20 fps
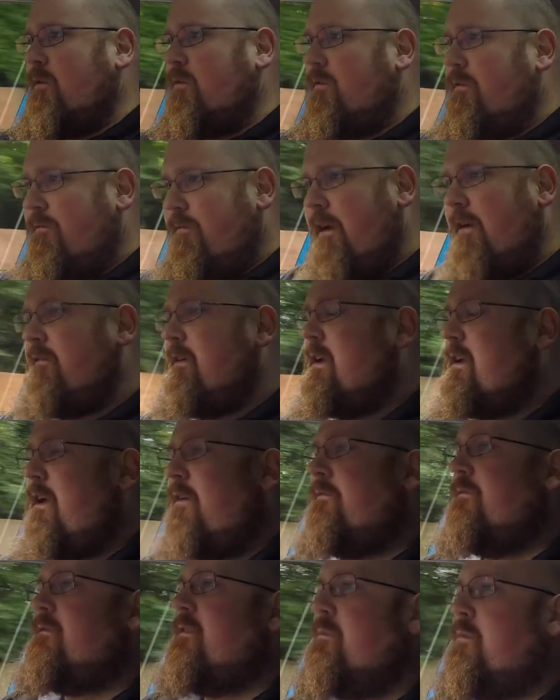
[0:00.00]
very
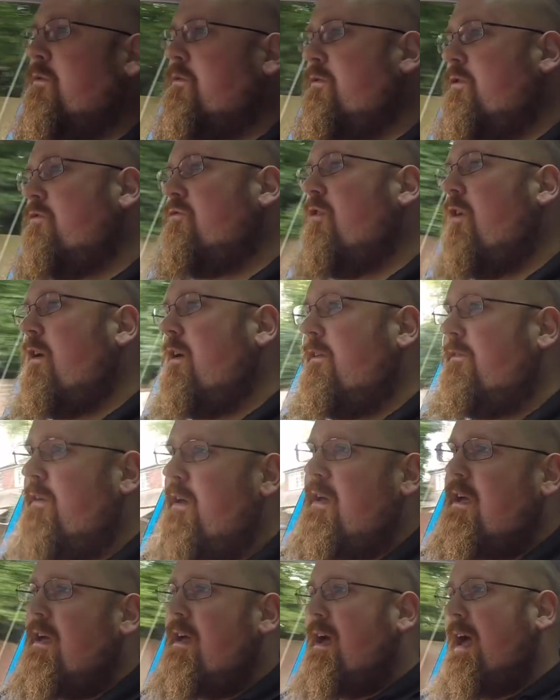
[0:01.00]
comfortable to drive
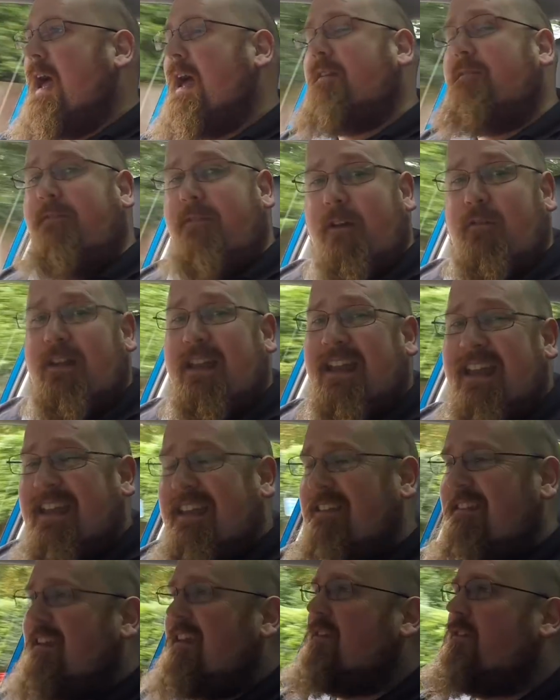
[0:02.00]
and very
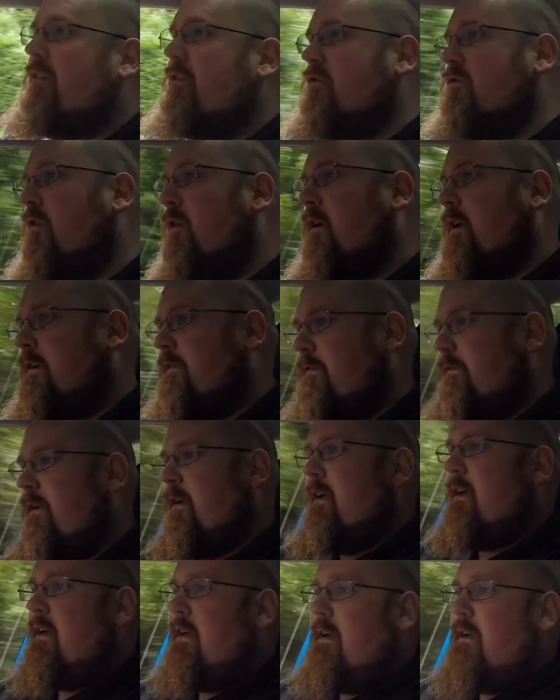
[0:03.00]
easy to drive.
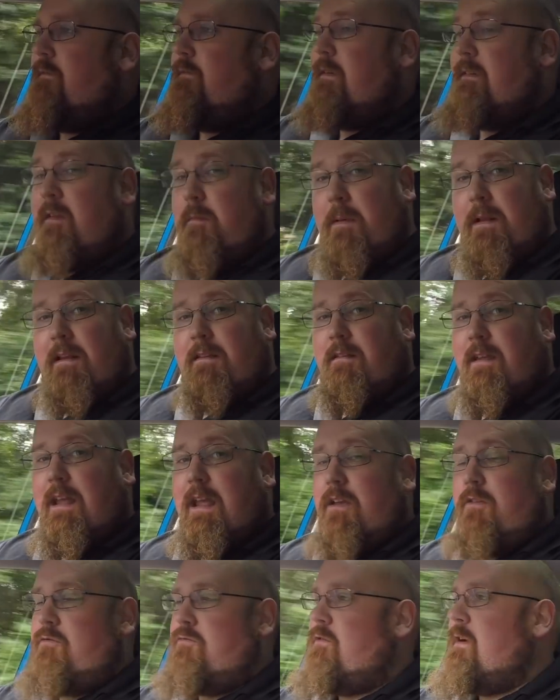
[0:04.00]

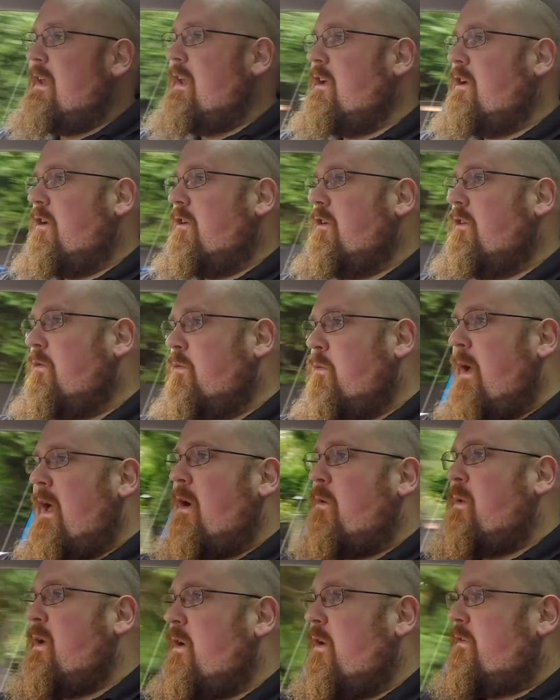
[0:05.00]
Visibility is really good as
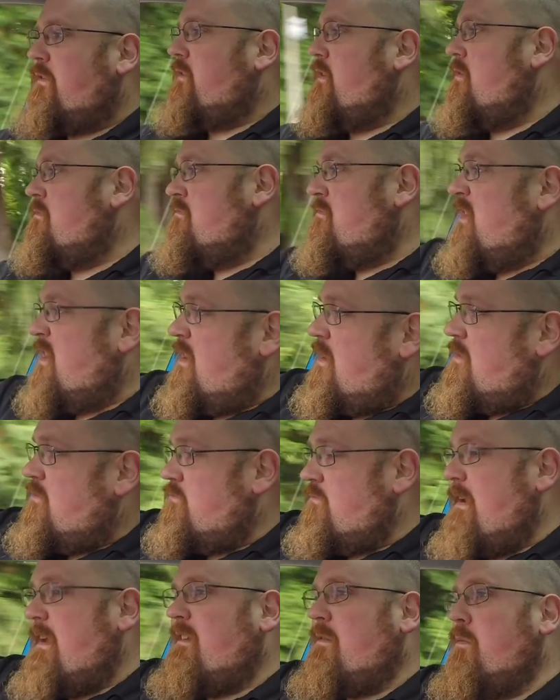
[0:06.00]
well. We got some
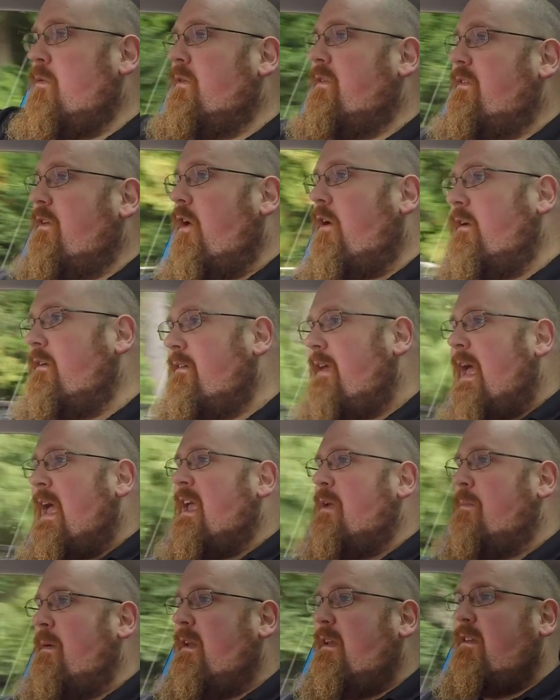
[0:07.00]
reasonable size
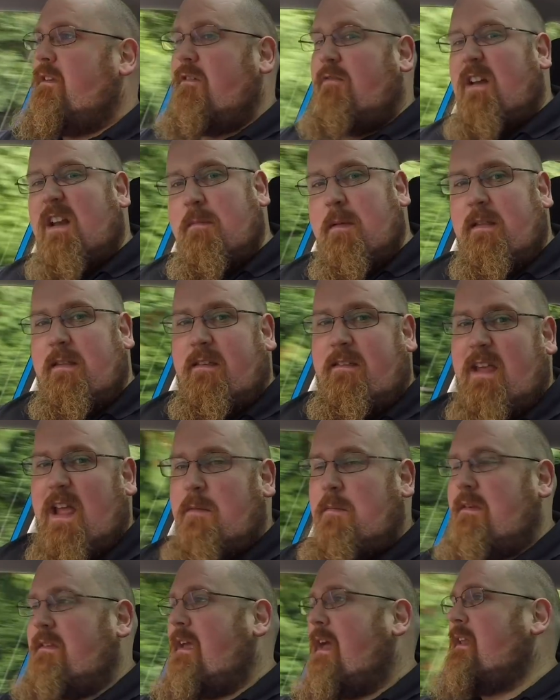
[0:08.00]
A-pillars, around about the
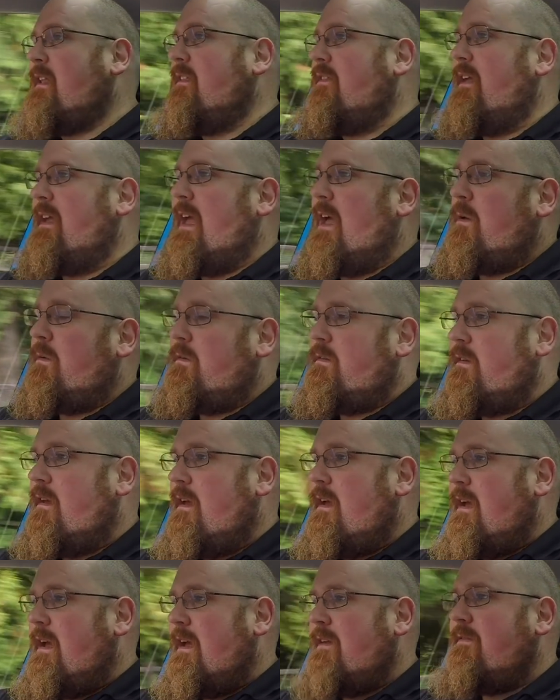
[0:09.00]
same as anything else
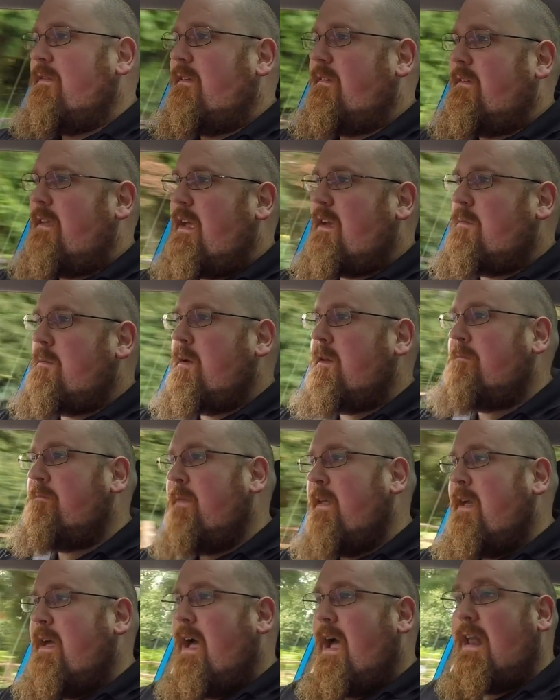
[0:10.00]
in the segment.
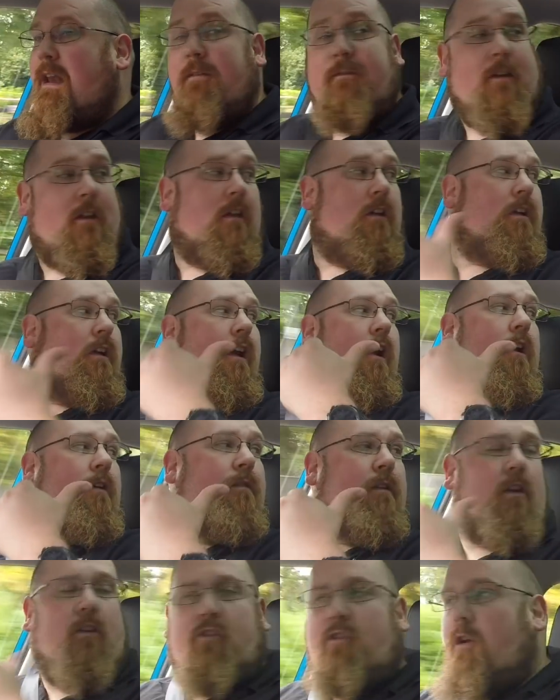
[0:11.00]
And if you look
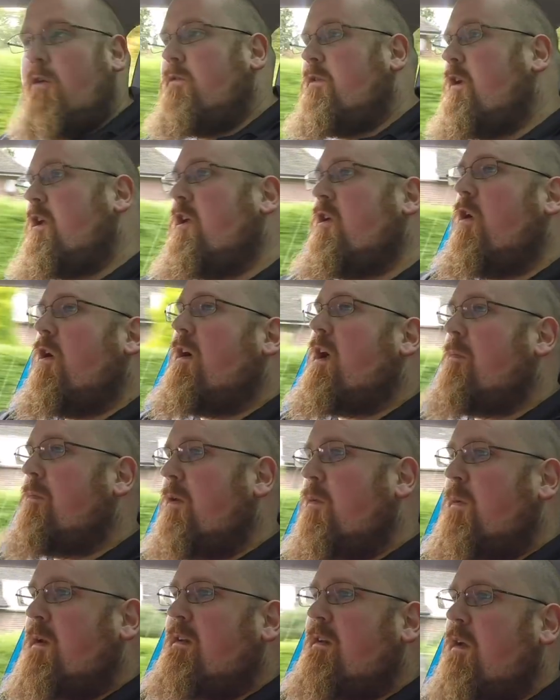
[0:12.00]
over your shoulder, you've got a couple
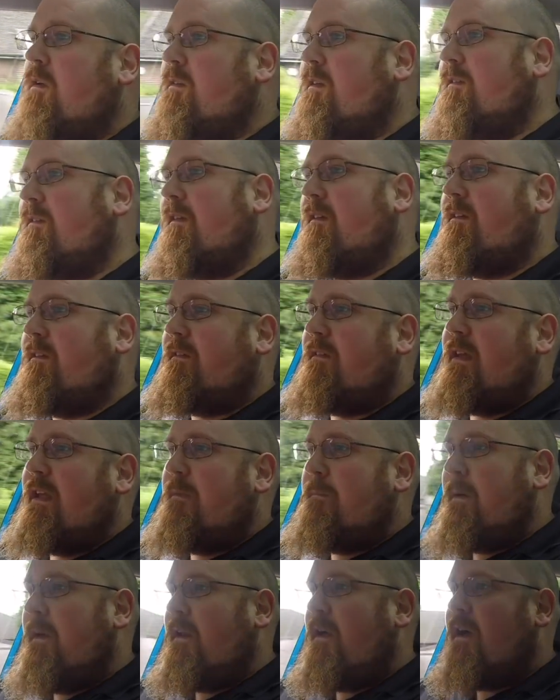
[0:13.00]
of windows in the
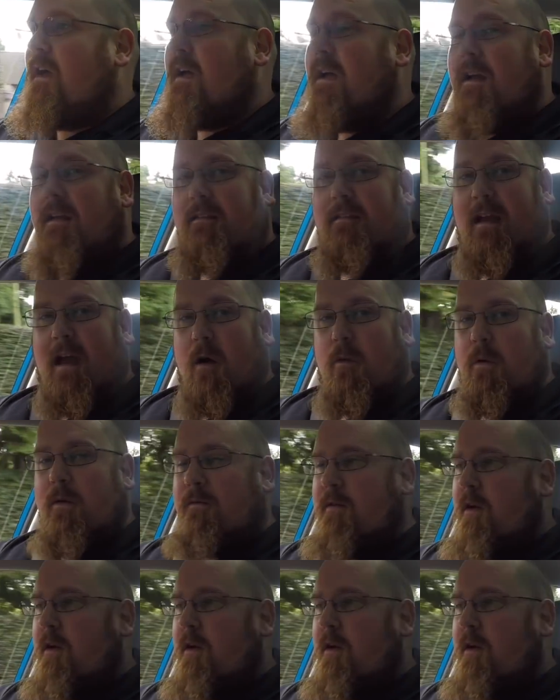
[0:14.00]
C-pillar to help with your